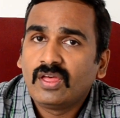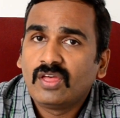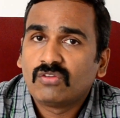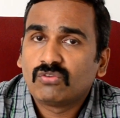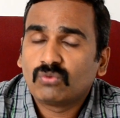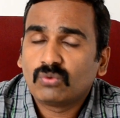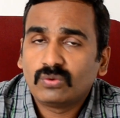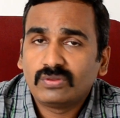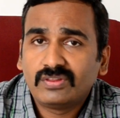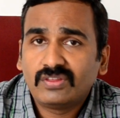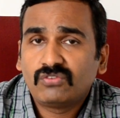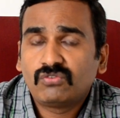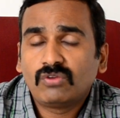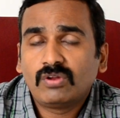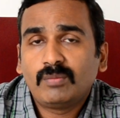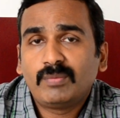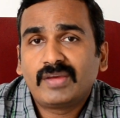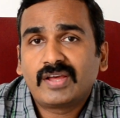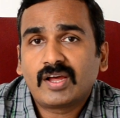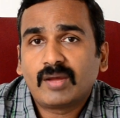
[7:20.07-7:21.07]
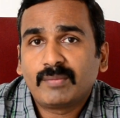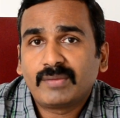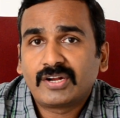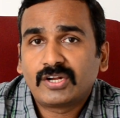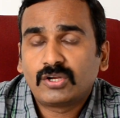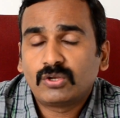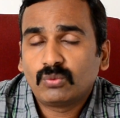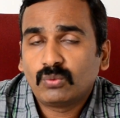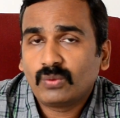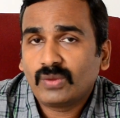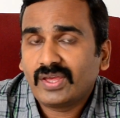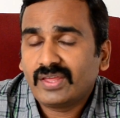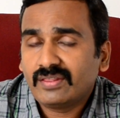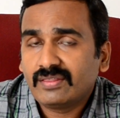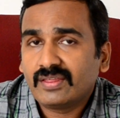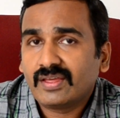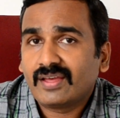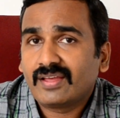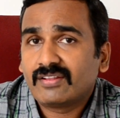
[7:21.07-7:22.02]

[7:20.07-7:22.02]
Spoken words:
So this will be coming to India.